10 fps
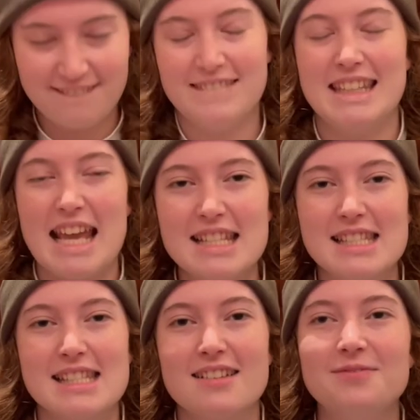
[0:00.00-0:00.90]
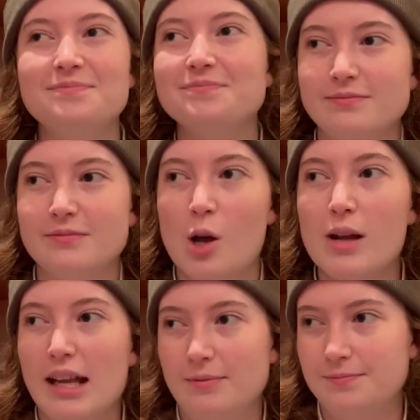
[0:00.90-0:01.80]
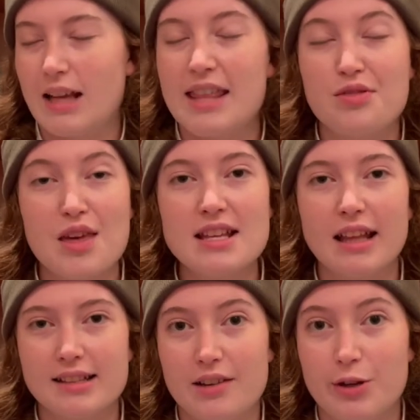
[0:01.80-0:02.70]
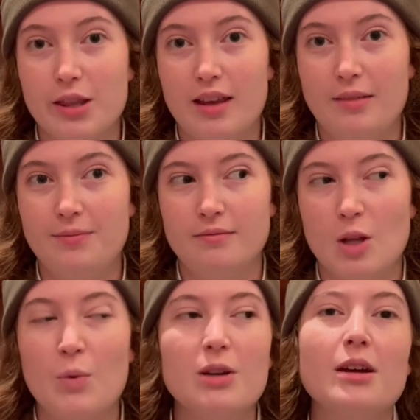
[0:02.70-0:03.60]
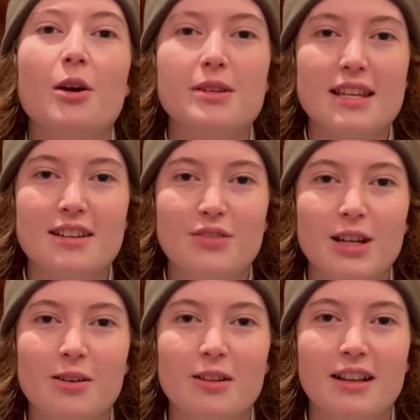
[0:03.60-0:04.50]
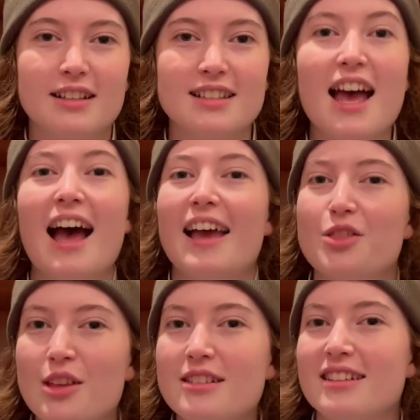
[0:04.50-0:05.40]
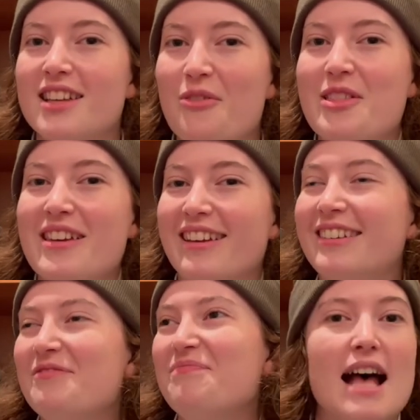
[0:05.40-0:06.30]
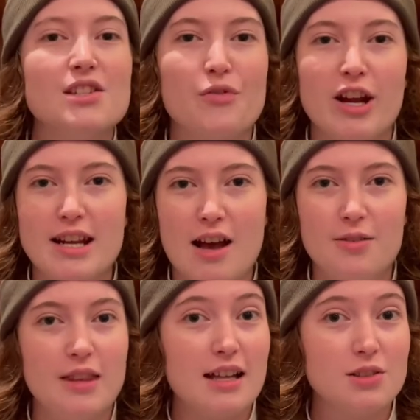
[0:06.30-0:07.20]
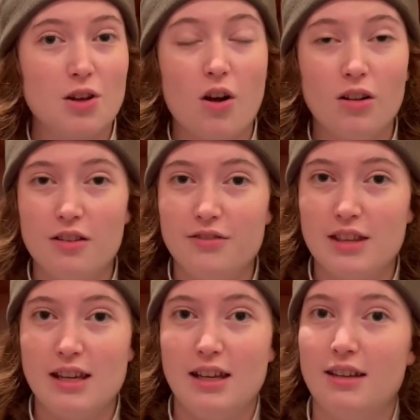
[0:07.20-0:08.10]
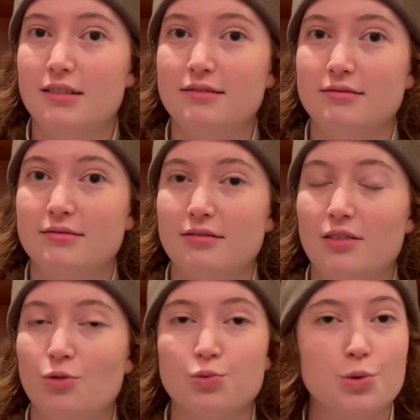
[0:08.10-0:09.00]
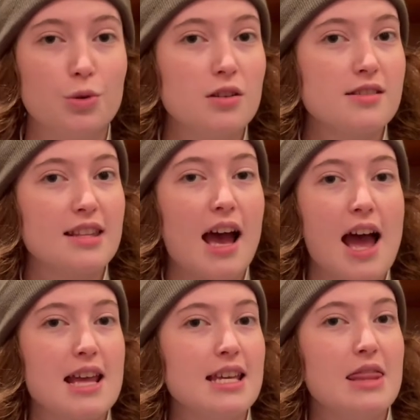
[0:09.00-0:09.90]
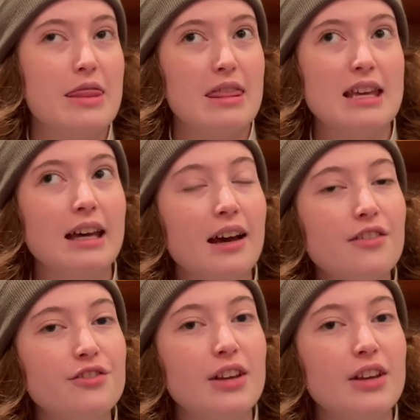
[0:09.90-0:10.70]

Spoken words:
Yes. Okay, I think that's everything. Why do I always end a video like this? I think that's everything. As of right now, that's all of the rules that I can think of.